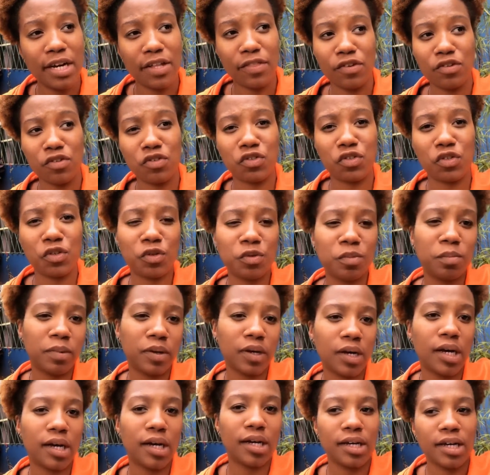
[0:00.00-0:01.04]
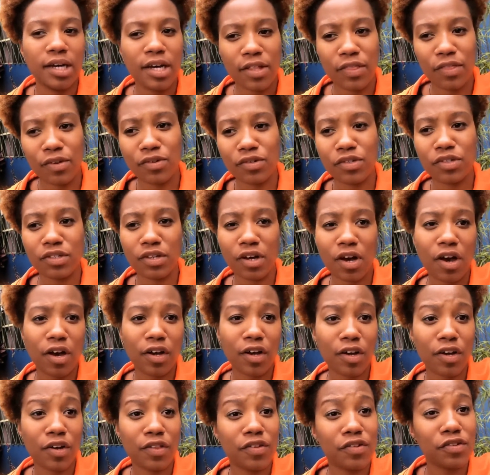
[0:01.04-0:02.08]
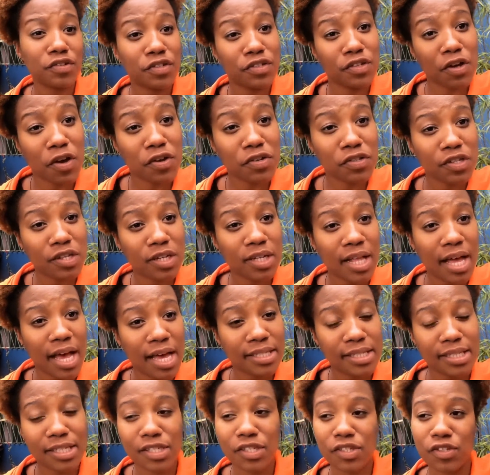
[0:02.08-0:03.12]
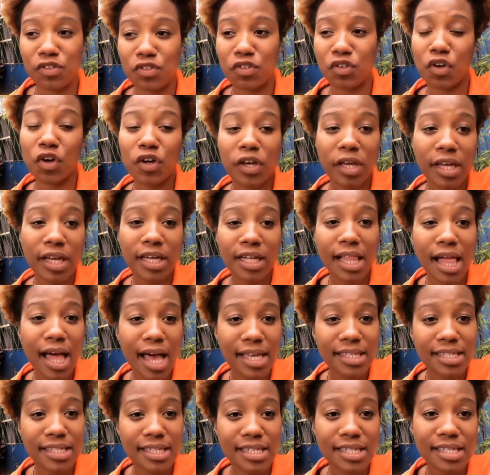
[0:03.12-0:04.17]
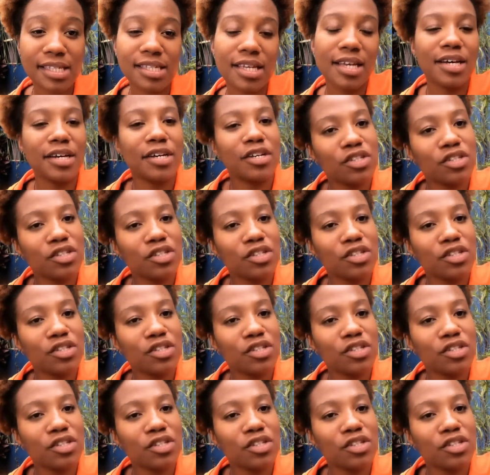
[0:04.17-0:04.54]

There's Zumba, there's soccer, there's salsa classes, there's cooking classes,